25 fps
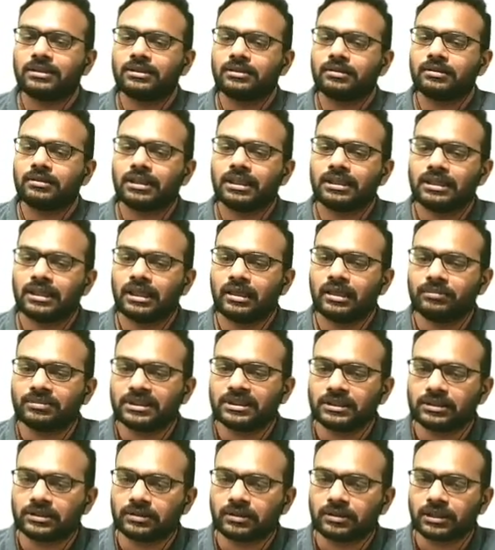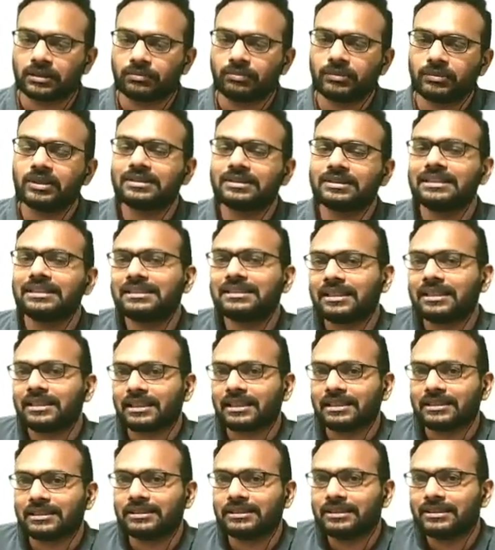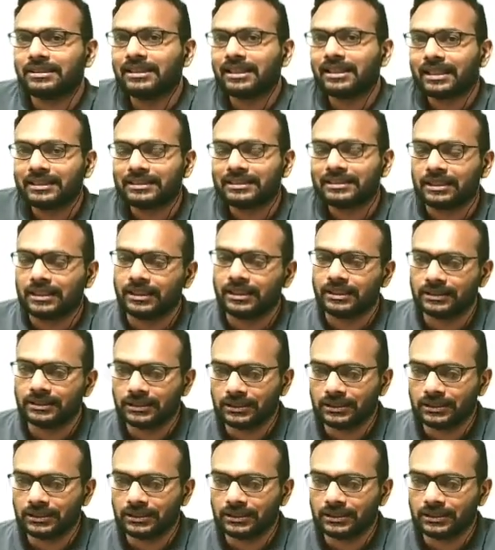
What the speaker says: Okay, mc square, because it's at rest, the rest energy.